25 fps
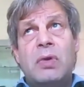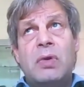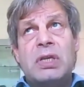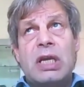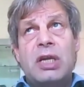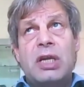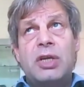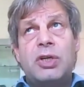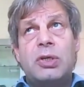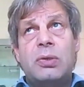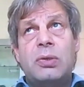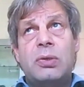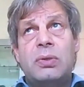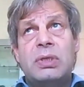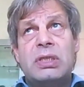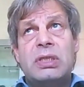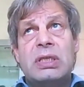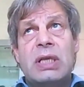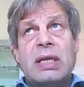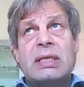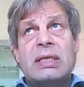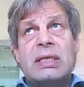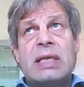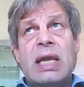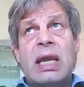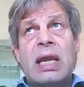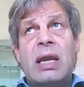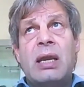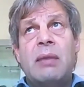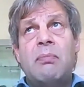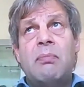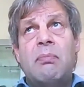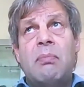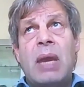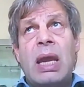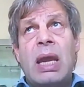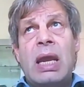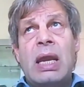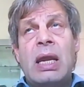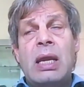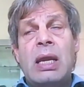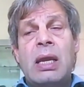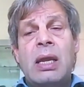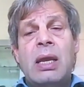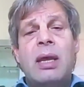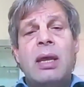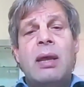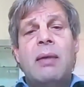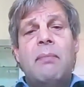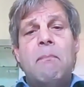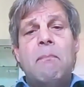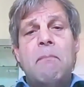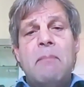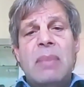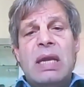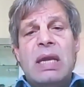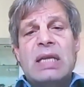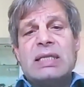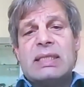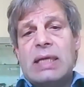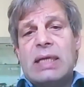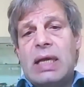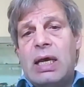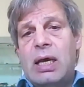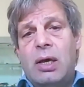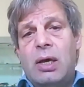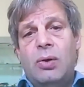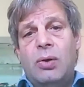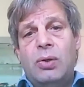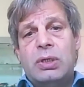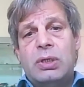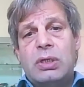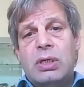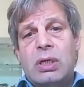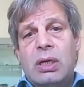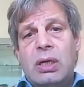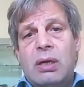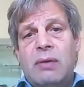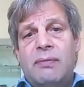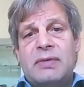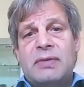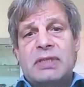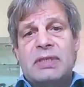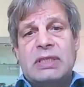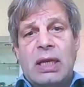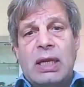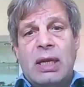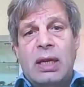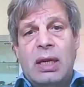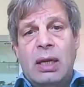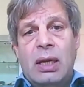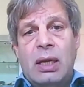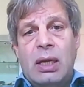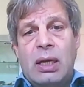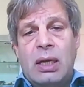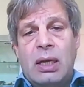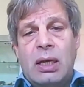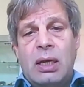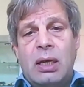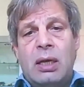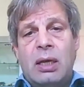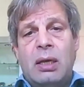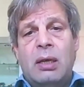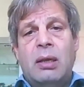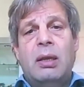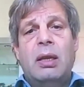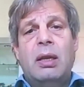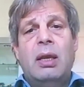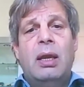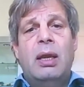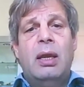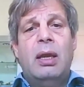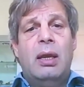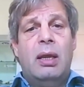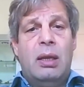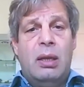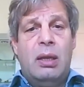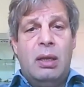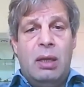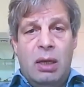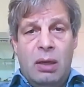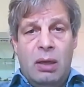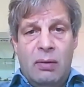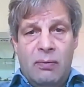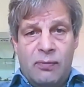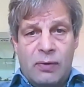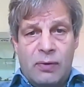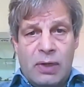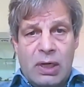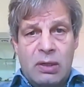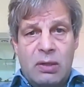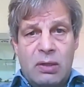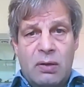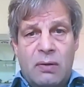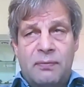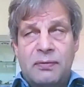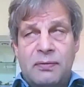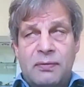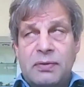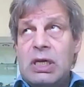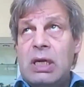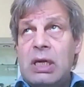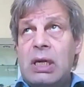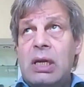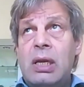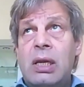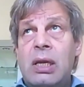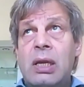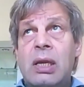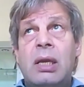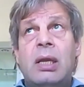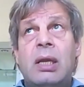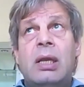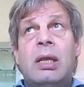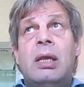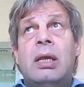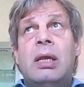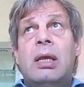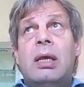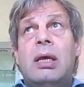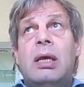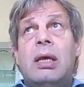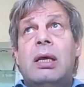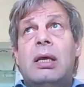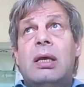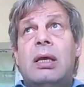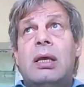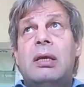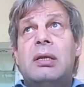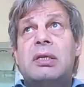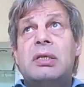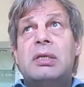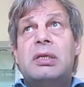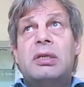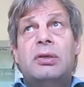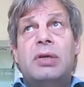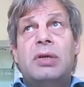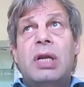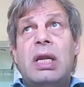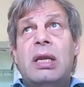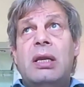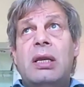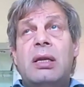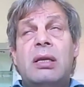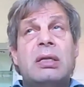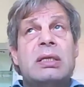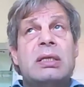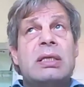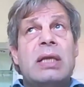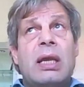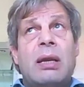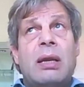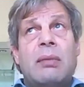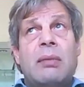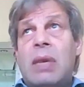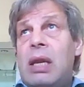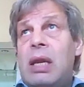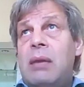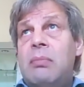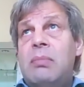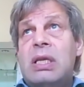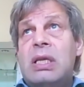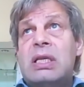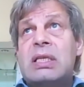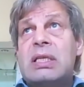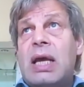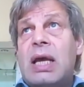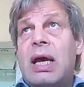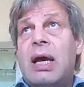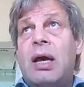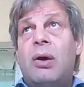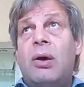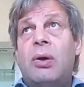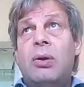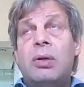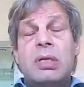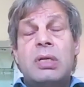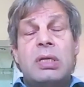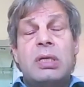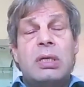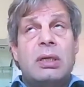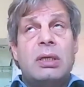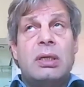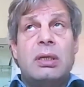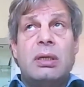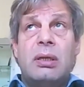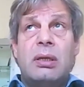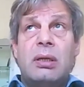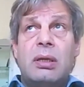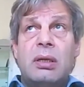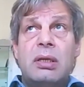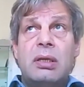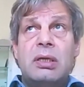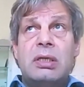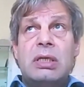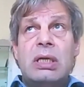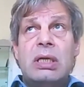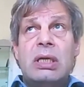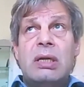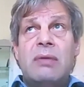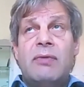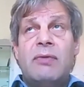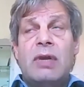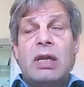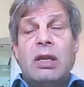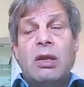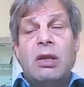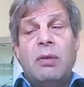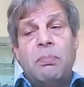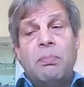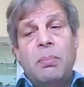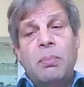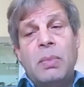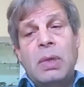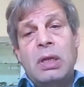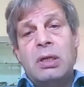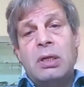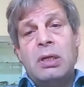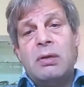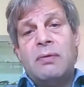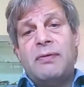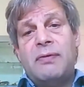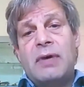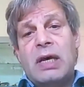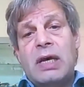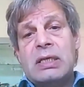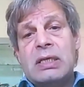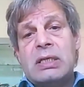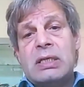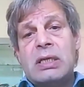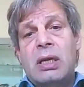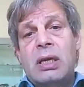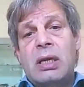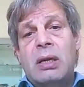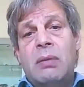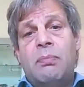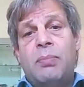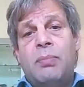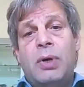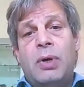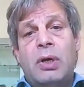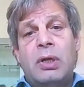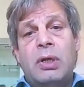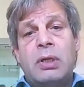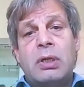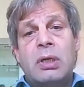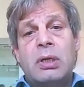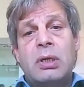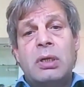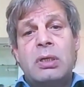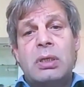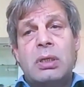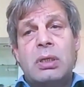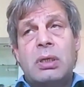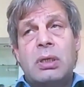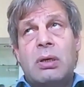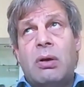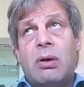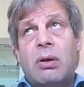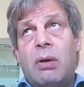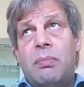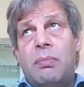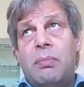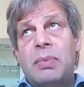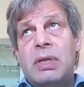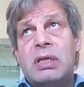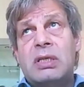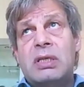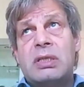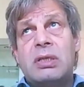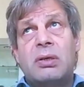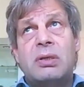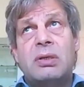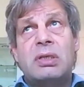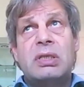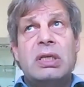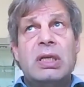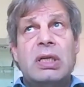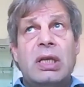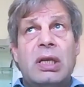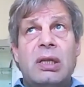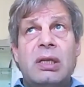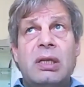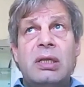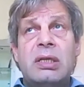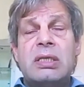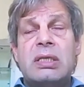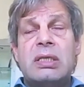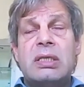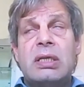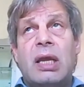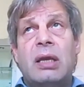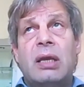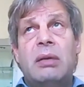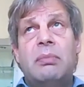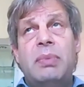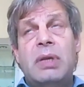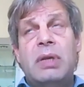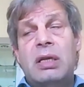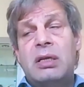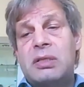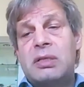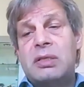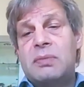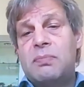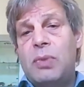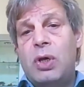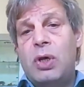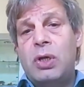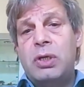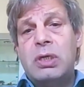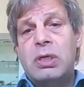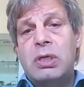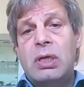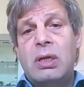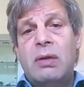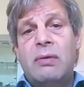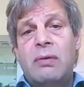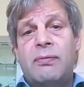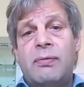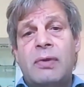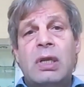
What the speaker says: issues that they may miss out if they are in front of the screen. They may miss out the development of other important hobbies or skills, like being sportive,